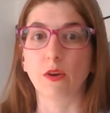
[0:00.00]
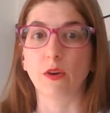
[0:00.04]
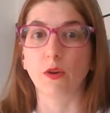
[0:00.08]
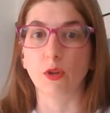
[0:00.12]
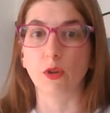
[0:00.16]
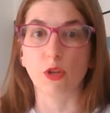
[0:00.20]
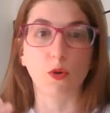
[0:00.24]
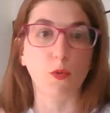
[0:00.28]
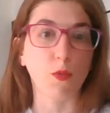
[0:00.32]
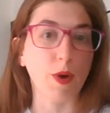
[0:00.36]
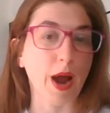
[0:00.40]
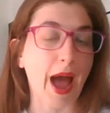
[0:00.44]

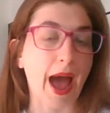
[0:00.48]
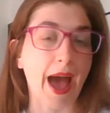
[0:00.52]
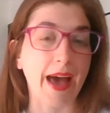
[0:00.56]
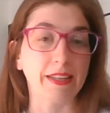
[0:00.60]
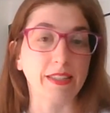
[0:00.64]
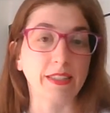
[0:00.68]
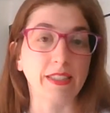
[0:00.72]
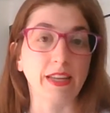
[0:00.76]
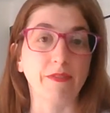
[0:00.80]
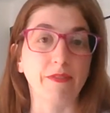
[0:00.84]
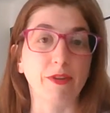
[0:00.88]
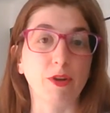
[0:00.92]
you were
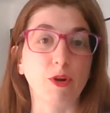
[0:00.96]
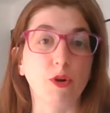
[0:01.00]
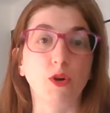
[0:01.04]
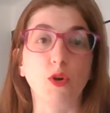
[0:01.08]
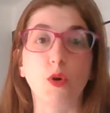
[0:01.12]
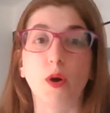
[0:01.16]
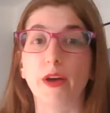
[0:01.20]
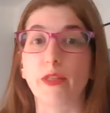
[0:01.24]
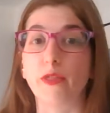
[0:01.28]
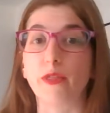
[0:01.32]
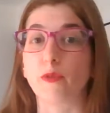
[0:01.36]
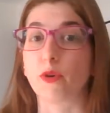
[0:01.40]
asked if you were
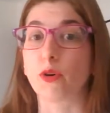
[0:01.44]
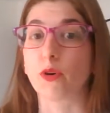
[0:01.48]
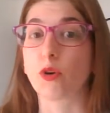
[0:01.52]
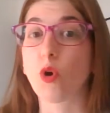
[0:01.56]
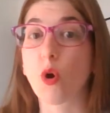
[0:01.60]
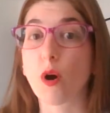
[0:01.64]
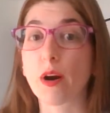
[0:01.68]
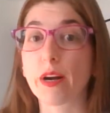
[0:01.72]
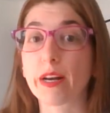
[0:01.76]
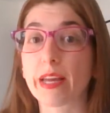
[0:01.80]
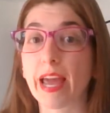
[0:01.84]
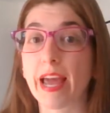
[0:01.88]
going through a
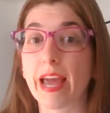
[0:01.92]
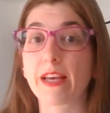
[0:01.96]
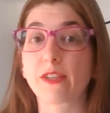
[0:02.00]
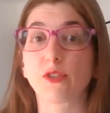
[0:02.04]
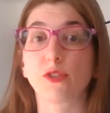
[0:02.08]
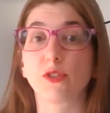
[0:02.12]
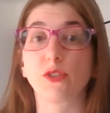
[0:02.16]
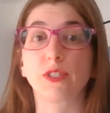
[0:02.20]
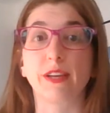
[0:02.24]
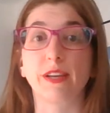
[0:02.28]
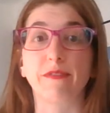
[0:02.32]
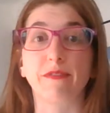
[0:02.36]
court
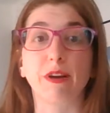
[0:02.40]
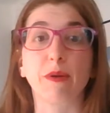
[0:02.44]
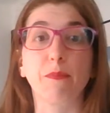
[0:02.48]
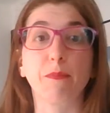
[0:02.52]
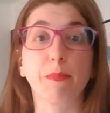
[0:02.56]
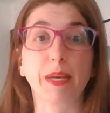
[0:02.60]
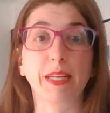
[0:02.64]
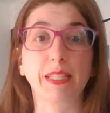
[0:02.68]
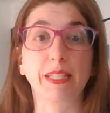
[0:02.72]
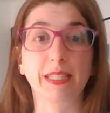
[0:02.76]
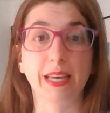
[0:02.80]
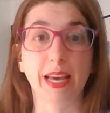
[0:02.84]
case or
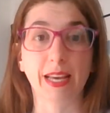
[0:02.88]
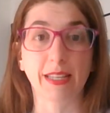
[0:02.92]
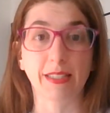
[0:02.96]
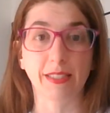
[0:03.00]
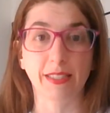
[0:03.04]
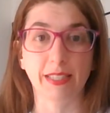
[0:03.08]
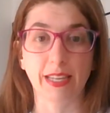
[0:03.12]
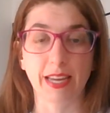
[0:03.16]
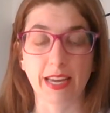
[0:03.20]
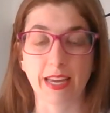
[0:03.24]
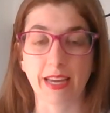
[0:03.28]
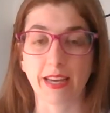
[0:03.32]
suffering
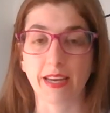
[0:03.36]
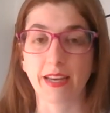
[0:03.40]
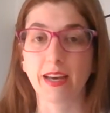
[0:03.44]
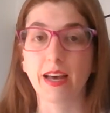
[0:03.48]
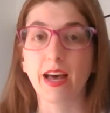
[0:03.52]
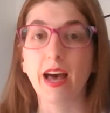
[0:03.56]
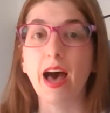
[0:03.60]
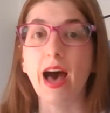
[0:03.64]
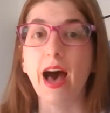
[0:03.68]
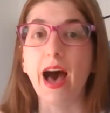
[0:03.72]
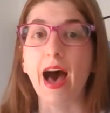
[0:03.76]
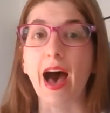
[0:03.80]
PTSD.
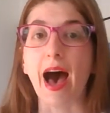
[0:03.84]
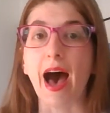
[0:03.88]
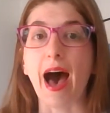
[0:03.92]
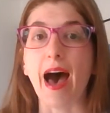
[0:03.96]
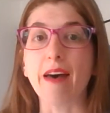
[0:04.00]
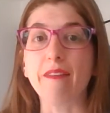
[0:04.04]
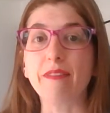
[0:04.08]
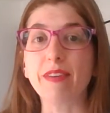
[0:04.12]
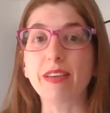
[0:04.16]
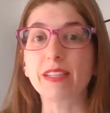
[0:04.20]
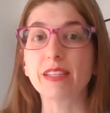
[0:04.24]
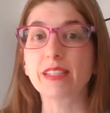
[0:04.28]

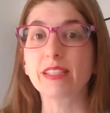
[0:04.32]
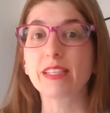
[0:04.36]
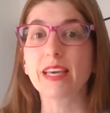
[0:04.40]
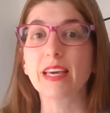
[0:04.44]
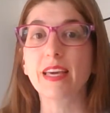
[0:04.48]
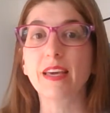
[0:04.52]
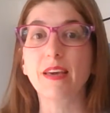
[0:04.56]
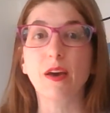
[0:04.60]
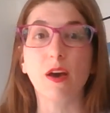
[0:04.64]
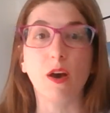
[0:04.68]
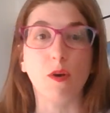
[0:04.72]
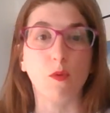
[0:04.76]

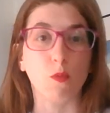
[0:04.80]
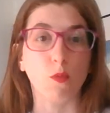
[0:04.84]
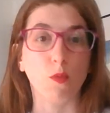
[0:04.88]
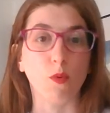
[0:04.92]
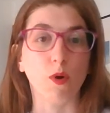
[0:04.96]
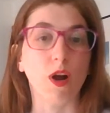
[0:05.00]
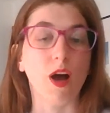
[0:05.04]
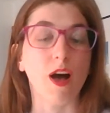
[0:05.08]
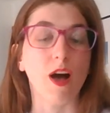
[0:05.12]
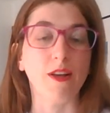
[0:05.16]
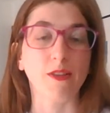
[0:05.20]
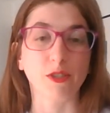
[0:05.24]
Obviously,
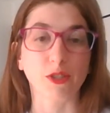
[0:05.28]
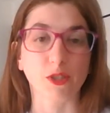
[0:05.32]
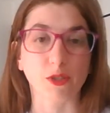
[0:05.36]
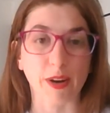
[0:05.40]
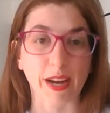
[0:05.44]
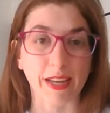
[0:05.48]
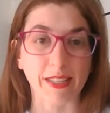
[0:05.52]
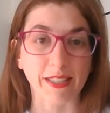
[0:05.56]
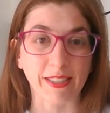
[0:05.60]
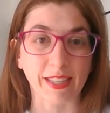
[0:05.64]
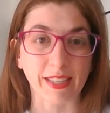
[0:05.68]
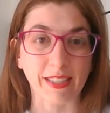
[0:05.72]
we're all
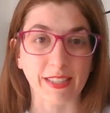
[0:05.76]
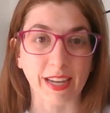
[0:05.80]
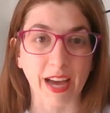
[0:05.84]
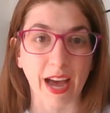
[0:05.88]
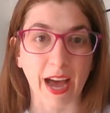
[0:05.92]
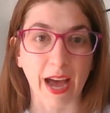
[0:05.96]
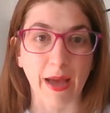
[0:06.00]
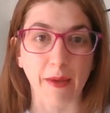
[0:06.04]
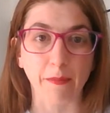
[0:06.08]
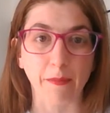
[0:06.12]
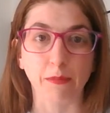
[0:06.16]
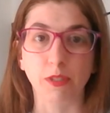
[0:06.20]
stressed at
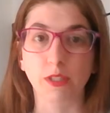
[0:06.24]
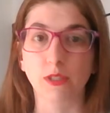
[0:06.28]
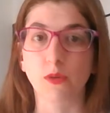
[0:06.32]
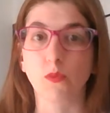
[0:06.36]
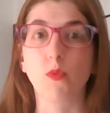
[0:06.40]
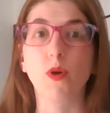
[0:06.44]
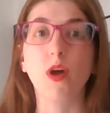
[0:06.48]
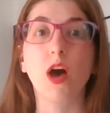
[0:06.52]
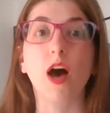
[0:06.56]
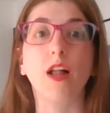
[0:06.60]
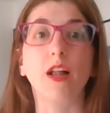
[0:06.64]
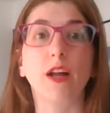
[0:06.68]
times,
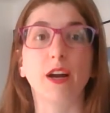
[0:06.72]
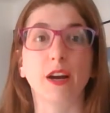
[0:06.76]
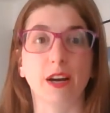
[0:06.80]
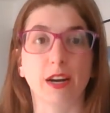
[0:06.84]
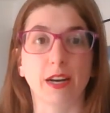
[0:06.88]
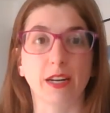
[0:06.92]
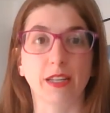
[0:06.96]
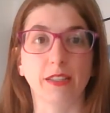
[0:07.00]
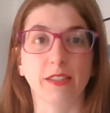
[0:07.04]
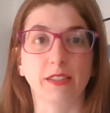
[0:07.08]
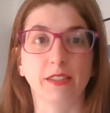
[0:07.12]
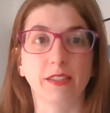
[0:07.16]
we all
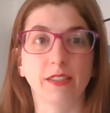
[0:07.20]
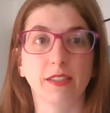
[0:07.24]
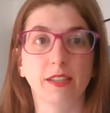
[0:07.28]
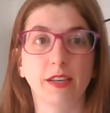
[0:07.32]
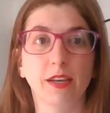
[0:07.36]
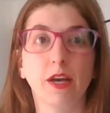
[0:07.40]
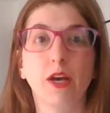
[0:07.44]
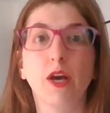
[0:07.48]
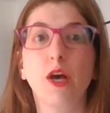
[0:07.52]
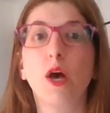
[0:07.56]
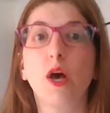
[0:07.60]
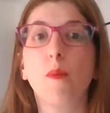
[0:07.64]
hurt,
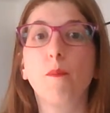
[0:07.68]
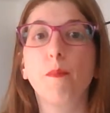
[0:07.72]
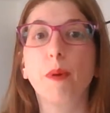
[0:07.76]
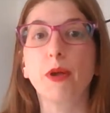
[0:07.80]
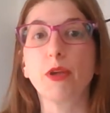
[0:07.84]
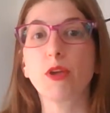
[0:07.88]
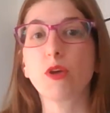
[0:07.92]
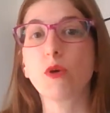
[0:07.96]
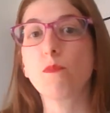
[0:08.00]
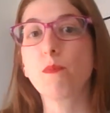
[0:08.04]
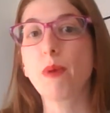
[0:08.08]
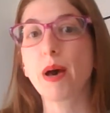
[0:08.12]

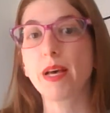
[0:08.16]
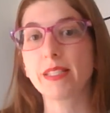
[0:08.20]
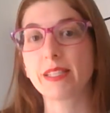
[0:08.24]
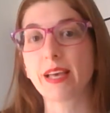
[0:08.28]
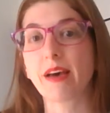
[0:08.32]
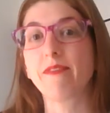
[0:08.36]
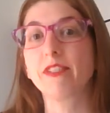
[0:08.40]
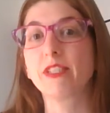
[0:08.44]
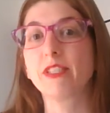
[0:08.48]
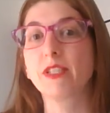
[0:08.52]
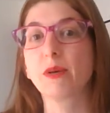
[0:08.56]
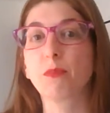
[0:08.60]
but you must
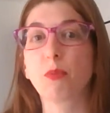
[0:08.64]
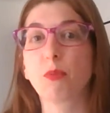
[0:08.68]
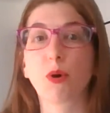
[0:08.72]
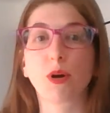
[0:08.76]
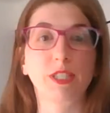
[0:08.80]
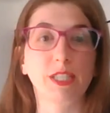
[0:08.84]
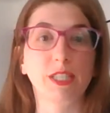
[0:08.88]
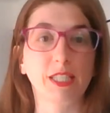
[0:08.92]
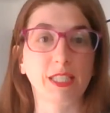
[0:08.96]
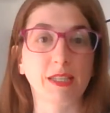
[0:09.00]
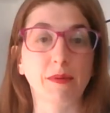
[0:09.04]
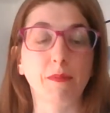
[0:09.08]
have a
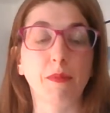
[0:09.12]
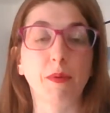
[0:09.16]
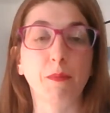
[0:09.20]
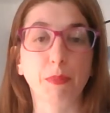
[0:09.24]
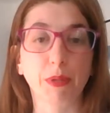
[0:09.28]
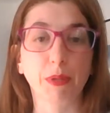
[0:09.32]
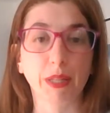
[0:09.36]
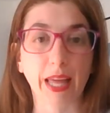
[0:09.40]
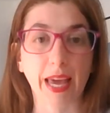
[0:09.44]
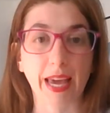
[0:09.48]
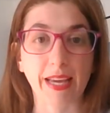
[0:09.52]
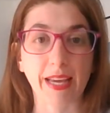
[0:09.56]
support system in
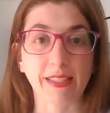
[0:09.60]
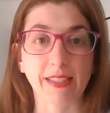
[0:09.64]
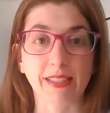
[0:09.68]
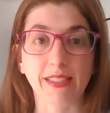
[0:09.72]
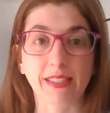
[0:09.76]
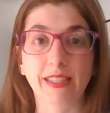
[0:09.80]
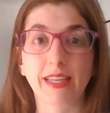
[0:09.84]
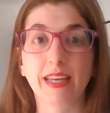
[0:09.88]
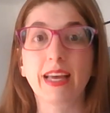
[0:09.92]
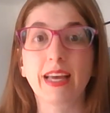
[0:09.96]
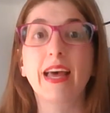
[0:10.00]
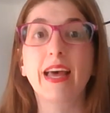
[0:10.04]

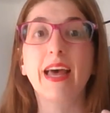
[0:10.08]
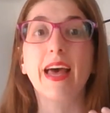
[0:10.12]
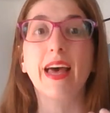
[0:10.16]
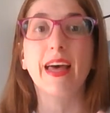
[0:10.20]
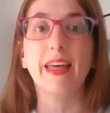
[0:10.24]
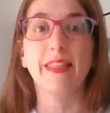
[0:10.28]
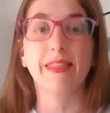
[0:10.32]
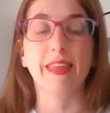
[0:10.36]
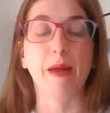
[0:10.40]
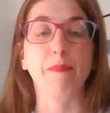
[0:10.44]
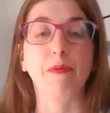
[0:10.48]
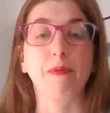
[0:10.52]
place
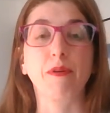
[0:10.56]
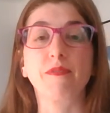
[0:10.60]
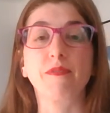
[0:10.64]
that